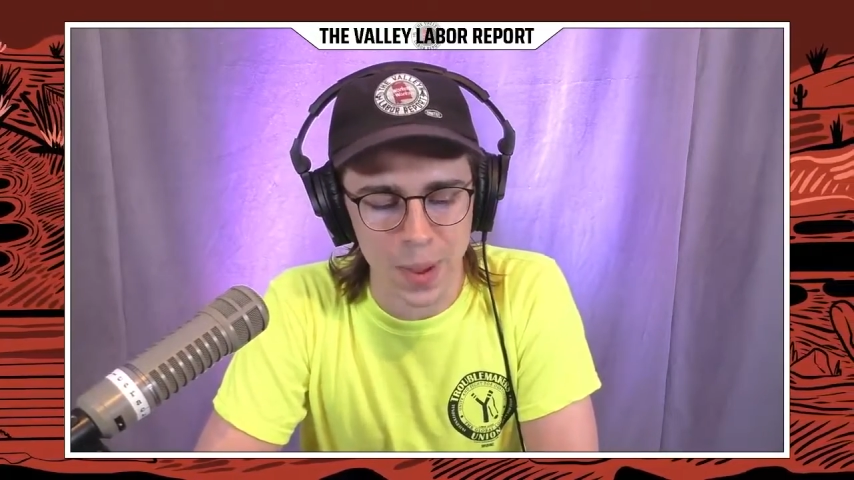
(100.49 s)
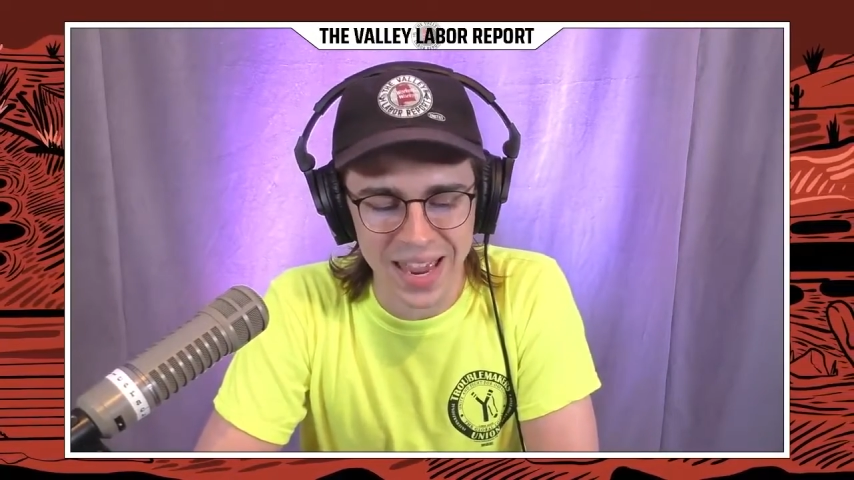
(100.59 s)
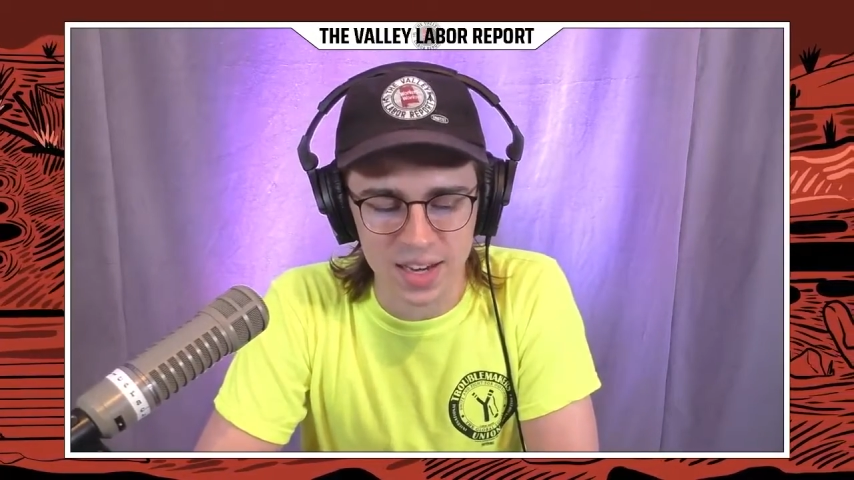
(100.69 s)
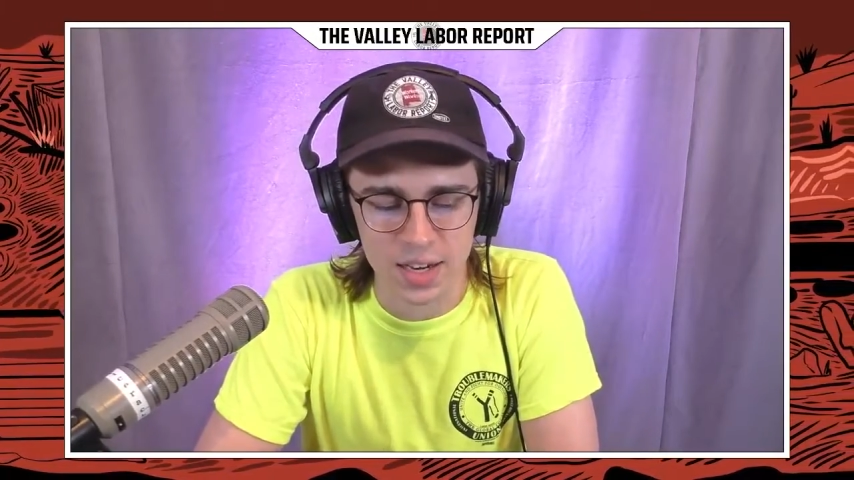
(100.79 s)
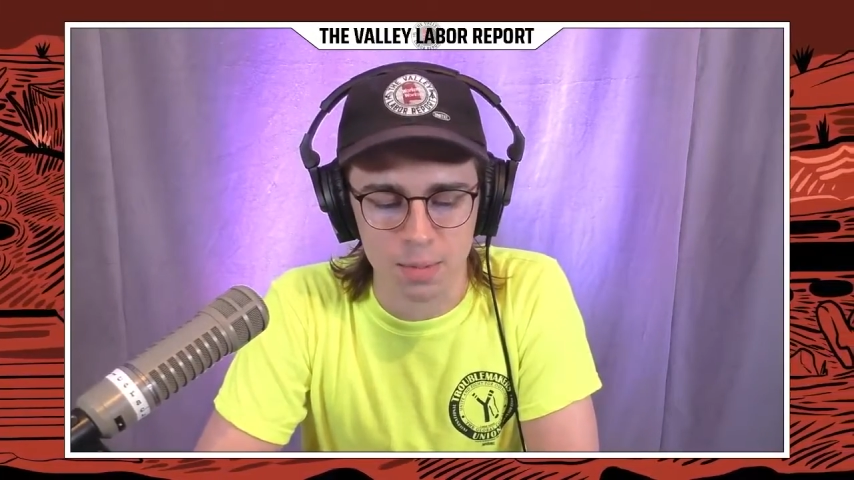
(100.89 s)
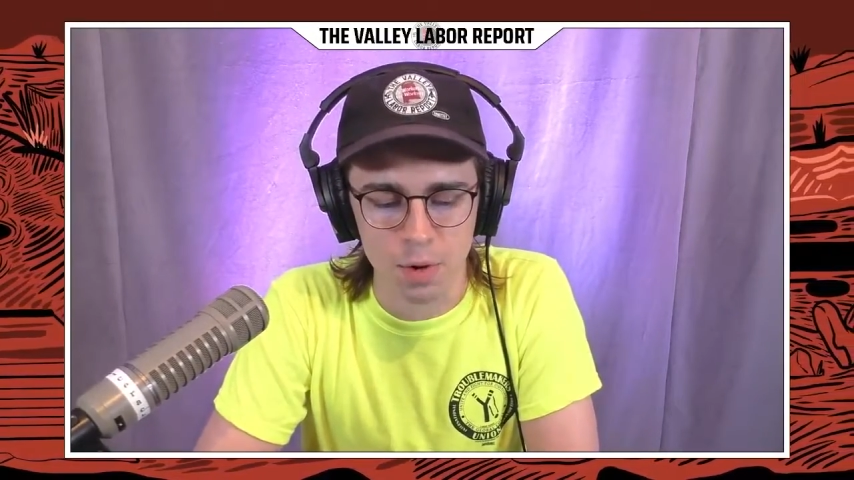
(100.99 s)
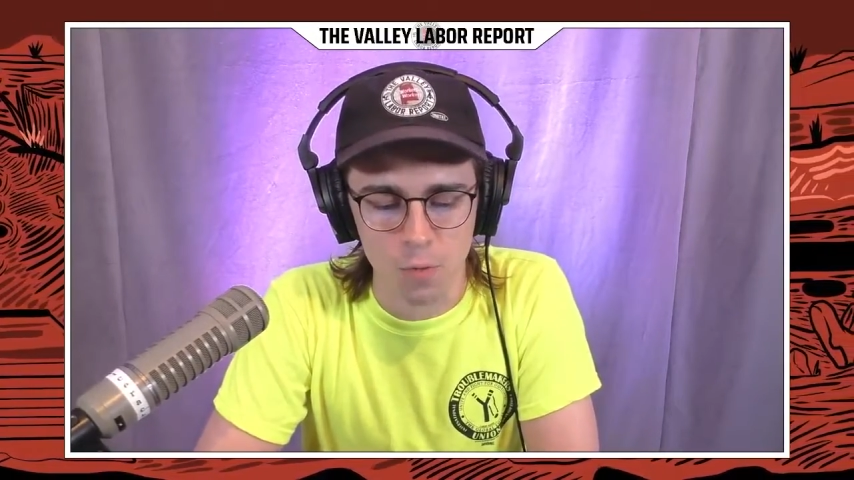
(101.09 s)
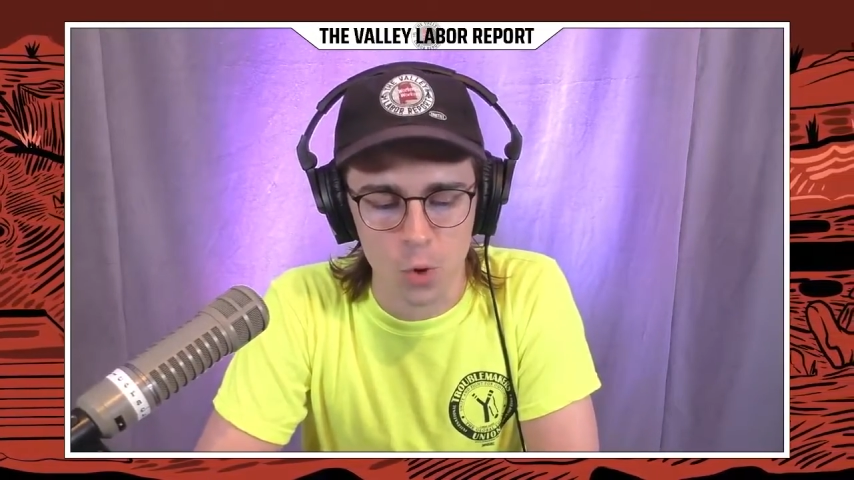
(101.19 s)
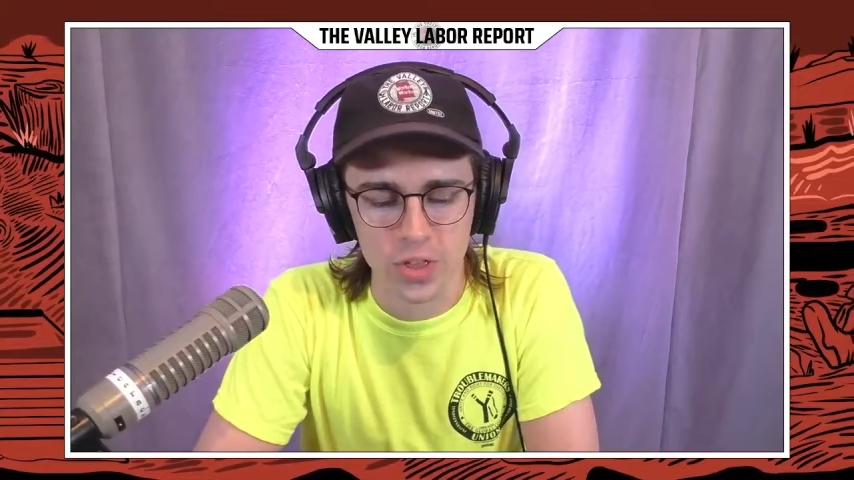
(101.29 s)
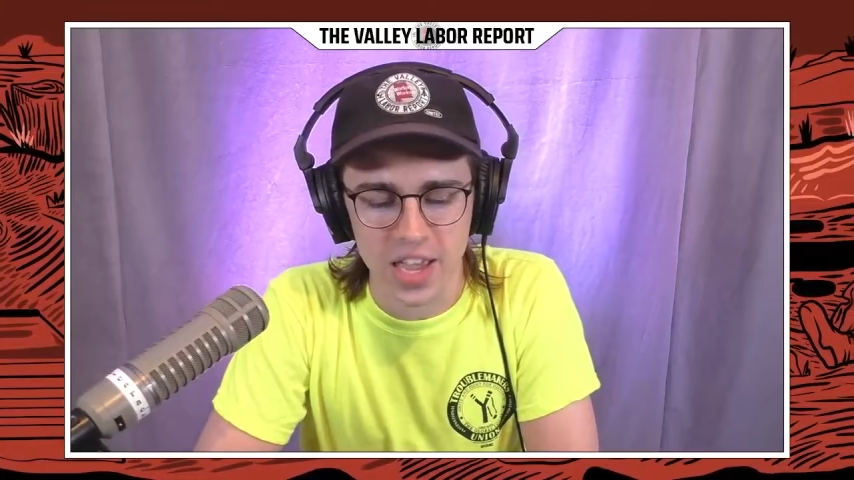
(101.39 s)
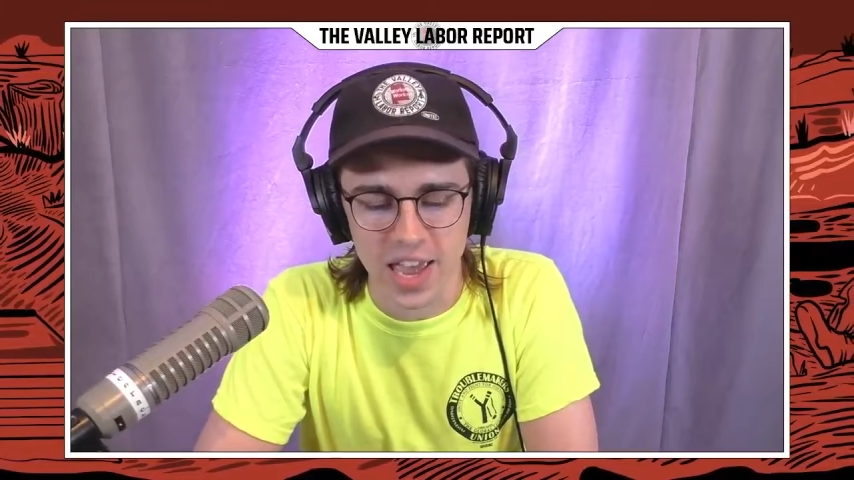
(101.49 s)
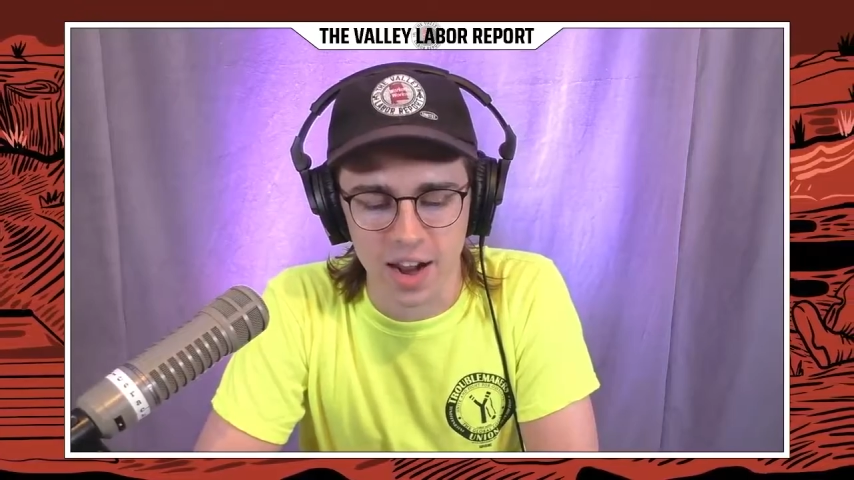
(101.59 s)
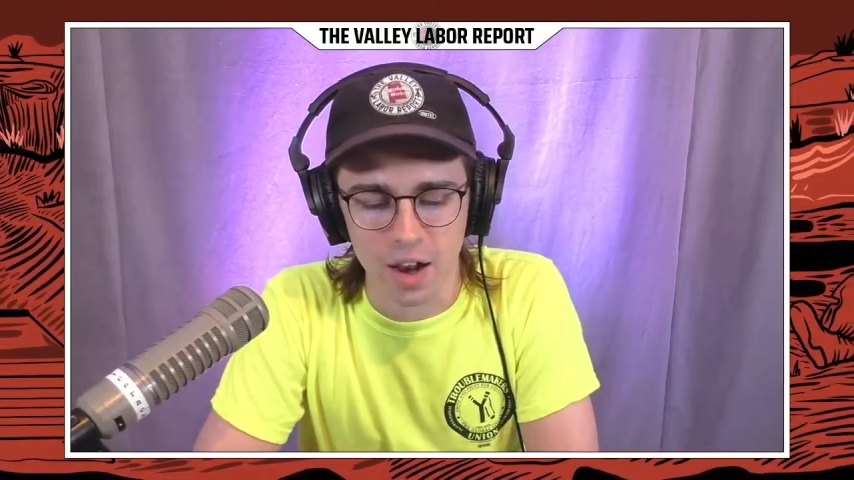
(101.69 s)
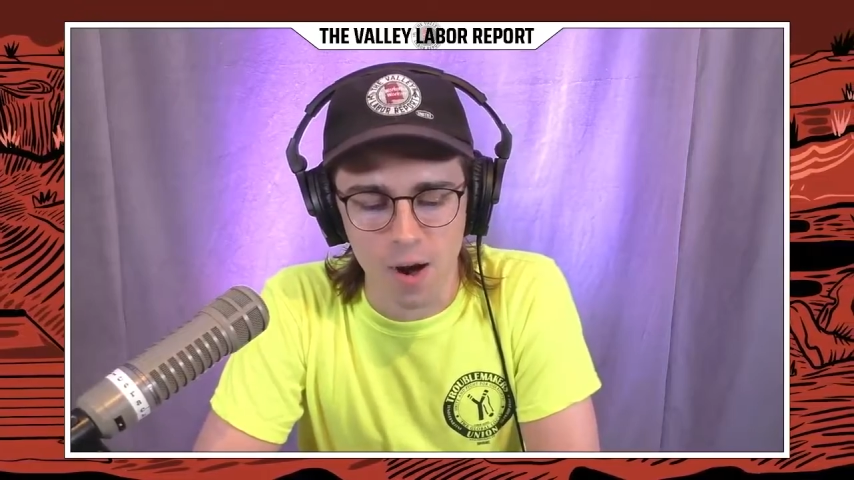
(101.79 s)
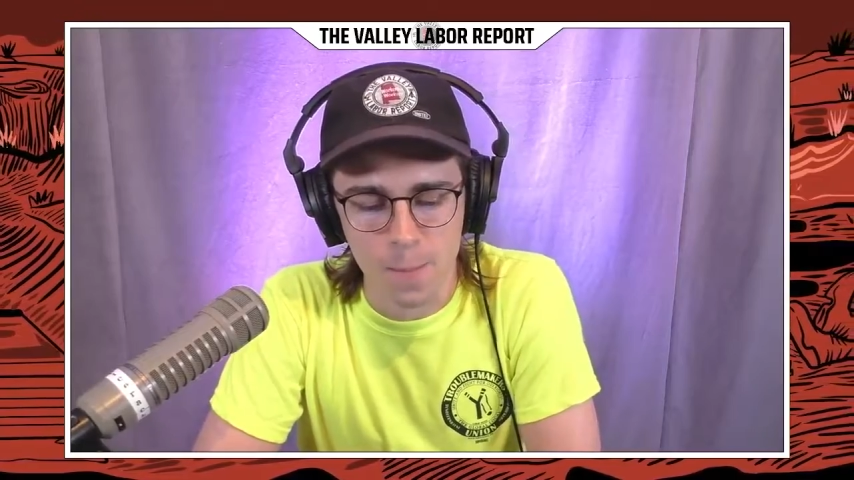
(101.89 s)
pending before the
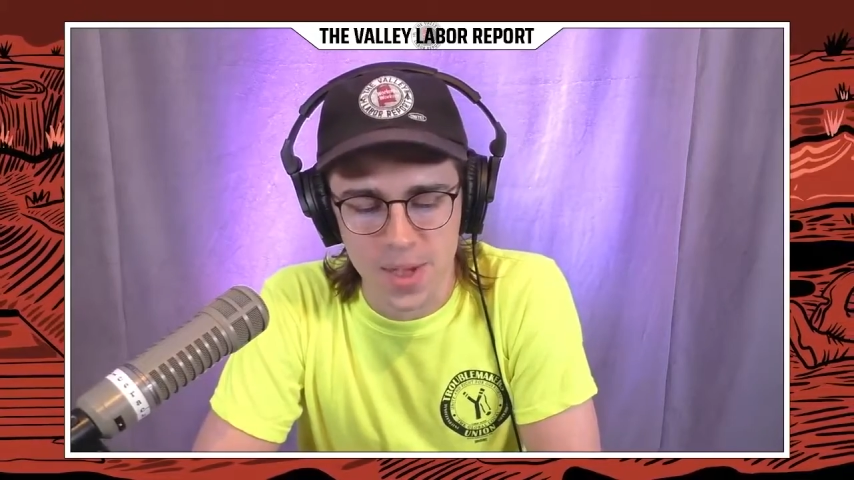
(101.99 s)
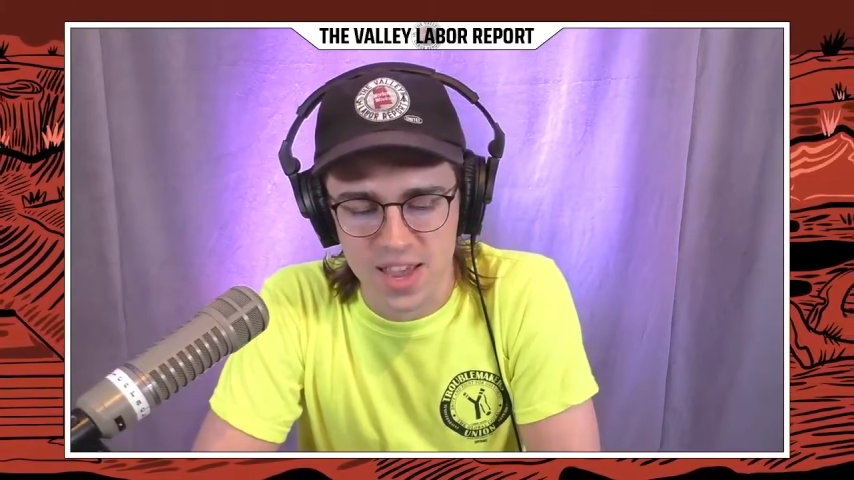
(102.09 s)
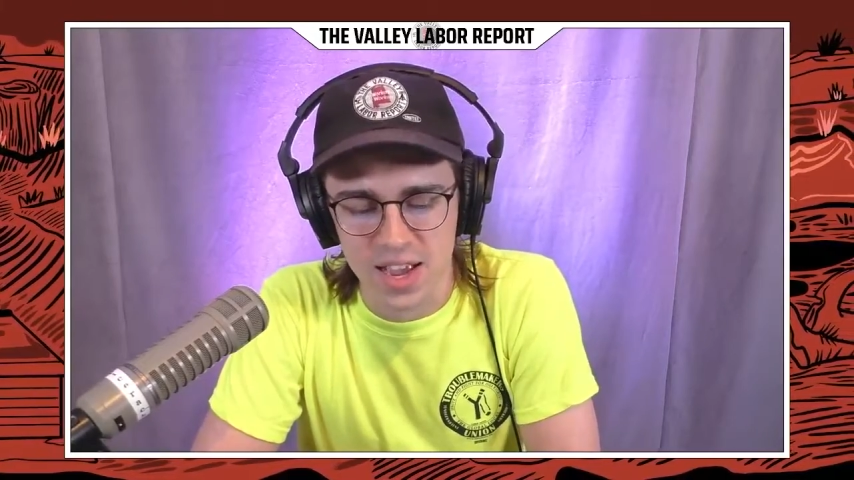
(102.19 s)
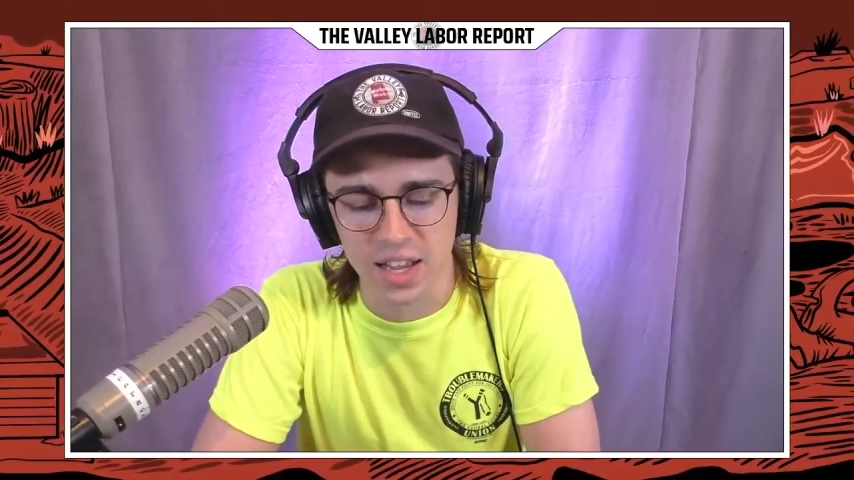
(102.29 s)
NLRB,